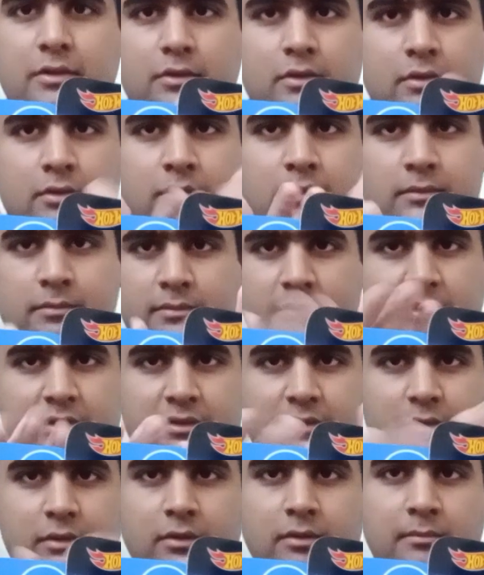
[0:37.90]
You don't know
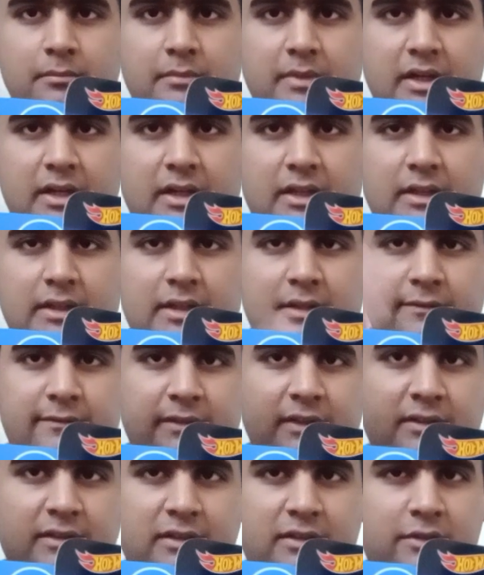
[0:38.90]
the store, but I
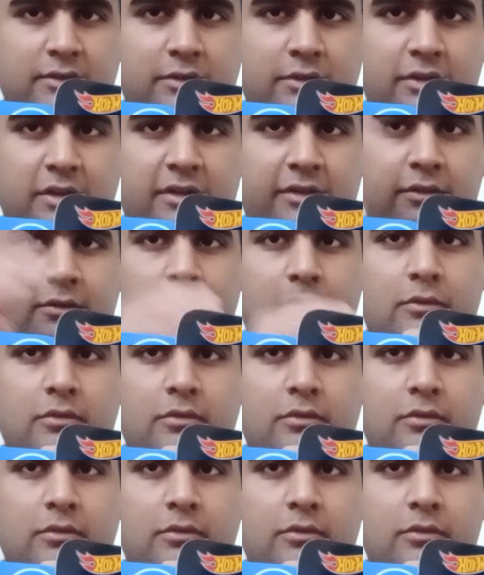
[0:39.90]
think this store is